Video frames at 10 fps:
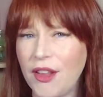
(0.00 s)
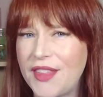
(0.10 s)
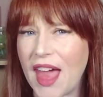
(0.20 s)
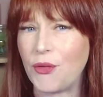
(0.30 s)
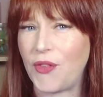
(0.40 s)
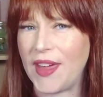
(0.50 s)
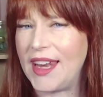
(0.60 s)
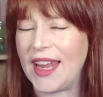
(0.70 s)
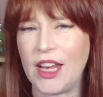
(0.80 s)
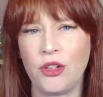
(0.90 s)
does that
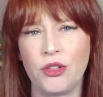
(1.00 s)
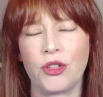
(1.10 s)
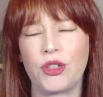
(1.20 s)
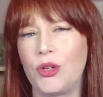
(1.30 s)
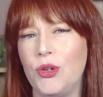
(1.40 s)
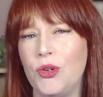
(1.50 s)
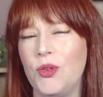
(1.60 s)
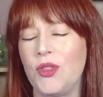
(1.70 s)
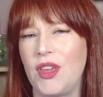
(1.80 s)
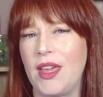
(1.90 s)
feed
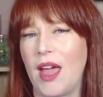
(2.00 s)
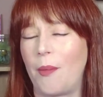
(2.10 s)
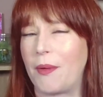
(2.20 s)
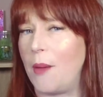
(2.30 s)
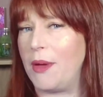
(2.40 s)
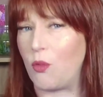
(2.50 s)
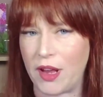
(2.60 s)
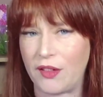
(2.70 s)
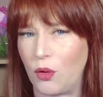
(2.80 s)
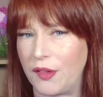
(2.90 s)
into the
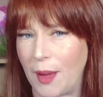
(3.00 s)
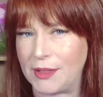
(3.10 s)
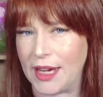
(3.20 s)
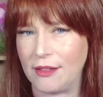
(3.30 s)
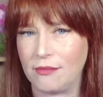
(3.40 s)
upcoming resource update?